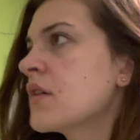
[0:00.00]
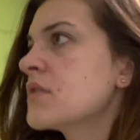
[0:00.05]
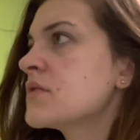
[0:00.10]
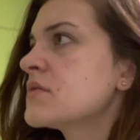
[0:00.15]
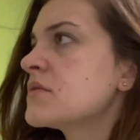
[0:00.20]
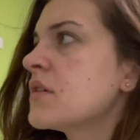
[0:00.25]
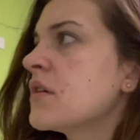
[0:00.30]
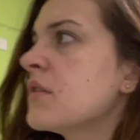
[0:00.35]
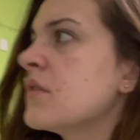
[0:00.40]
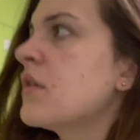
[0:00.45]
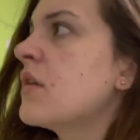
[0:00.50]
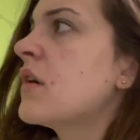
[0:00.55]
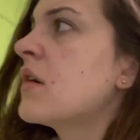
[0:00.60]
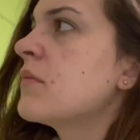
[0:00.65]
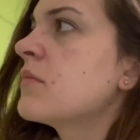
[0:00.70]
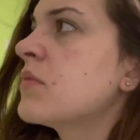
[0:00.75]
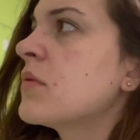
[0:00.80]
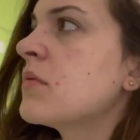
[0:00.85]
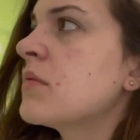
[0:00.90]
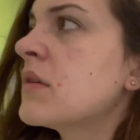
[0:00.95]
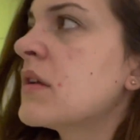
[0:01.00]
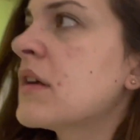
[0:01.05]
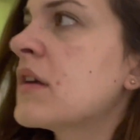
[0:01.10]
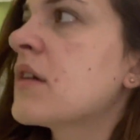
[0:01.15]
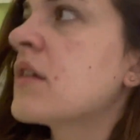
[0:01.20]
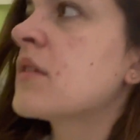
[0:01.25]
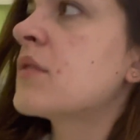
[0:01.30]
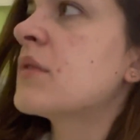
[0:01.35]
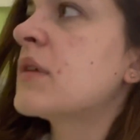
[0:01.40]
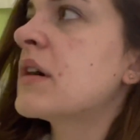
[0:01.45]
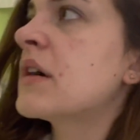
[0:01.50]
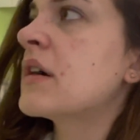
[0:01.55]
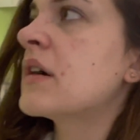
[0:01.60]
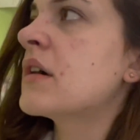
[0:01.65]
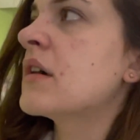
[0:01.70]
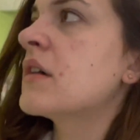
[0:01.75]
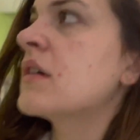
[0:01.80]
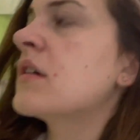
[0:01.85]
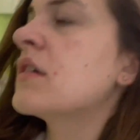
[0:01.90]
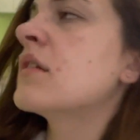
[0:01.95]
So I'm probably gonna
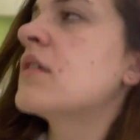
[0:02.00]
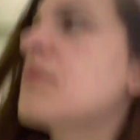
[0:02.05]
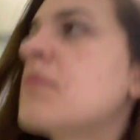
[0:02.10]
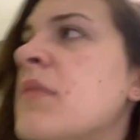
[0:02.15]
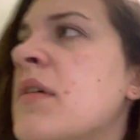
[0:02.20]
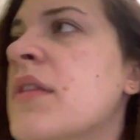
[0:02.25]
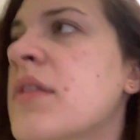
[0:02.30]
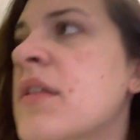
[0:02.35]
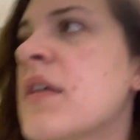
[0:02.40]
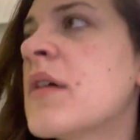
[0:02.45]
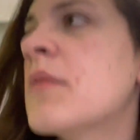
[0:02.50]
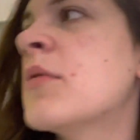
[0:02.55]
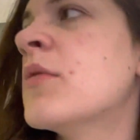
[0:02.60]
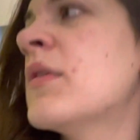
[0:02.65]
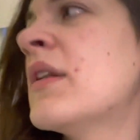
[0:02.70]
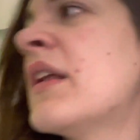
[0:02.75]
wear my thermal